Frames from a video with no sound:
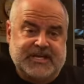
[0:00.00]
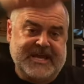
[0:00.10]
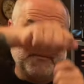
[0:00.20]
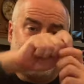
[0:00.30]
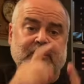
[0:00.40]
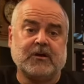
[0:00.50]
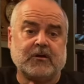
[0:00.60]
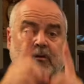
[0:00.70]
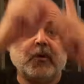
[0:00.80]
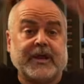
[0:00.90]
tape
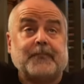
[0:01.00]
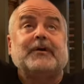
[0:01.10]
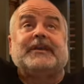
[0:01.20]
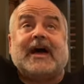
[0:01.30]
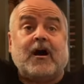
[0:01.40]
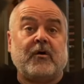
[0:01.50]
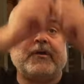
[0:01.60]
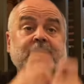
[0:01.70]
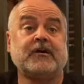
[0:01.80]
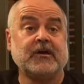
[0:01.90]
going up and down,
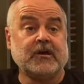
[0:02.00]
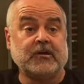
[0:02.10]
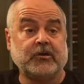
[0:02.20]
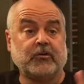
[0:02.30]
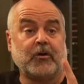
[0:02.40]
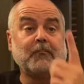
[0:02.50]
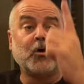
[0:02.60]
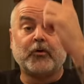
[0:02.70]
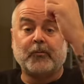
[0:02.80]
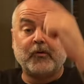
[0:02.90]
you know, in a
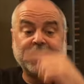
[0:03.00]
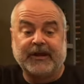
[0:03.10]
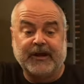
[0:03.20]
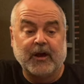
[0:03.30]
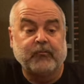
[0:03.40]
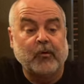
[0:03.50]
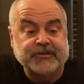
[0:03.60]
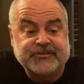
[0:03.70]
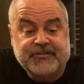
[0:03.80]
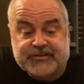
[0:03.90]
motor bringing it up.
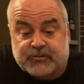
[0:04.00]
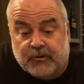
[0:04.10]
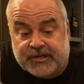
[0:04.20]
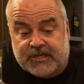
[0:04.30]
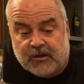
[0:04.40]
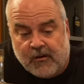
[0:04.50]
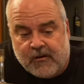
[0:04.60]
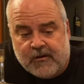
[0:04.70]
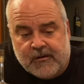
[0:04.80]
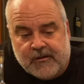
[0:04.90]
Whereas this one
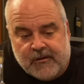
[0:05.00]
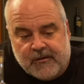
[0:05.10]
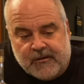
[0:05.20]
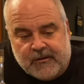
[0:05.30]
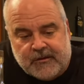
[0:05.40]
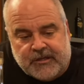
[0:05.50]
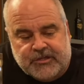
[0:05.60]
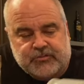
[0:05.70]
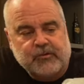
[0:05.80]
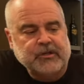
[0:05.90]
here
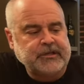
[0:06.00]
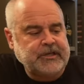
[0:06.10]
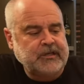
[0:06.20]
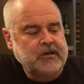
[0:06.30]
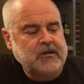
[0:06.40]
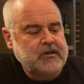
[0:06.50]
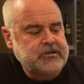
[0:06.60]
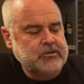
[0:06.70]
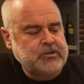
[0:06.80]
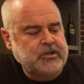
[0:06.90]
is really
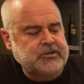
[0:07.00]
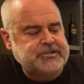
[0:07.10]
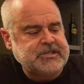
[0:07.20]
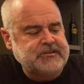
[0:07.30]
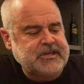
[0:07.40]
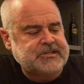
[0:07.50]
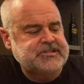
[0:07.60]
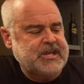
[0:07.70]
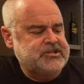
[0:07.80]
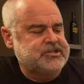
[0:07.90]
you, you can see the
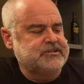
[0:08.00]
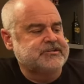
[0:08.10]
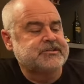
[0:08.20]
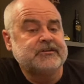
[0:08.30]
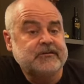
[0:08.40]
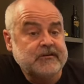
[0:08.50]
extensions